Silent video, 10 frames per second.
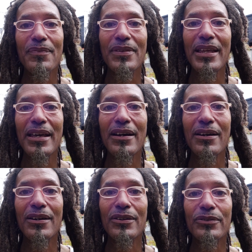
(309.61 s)
they
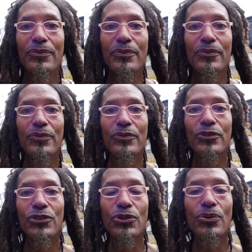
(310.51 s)
are
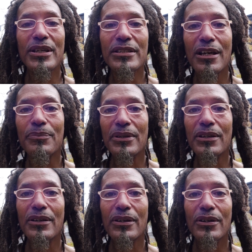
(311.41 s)
doing
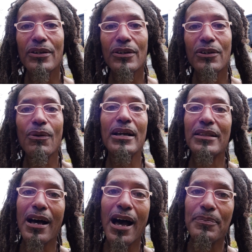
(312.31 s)
something quite
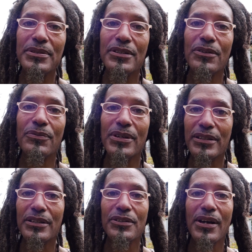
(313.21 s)
the opposite of what
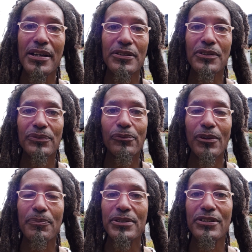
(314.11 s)
they're trying to
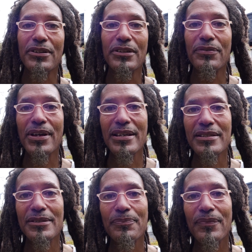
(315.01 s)
represent on their face.